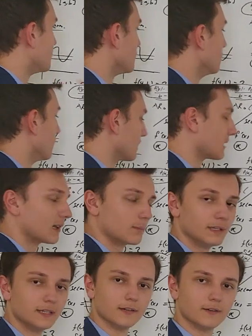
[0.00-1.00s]
to do a little
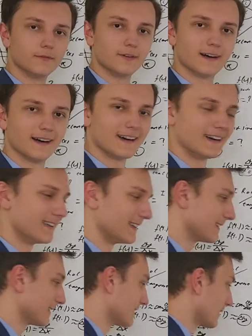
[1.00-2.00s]
bit of a
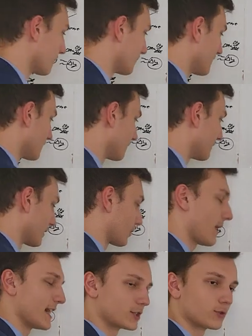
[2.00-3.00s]
uh, little bit of a
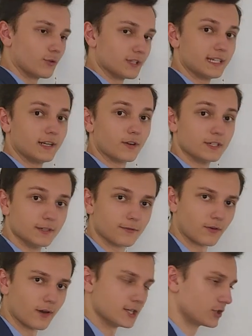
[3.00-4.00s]
crash course here on
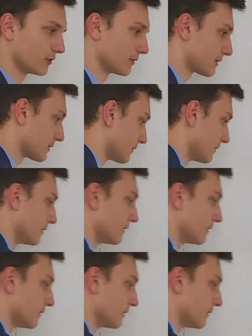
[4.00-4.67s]
differentials.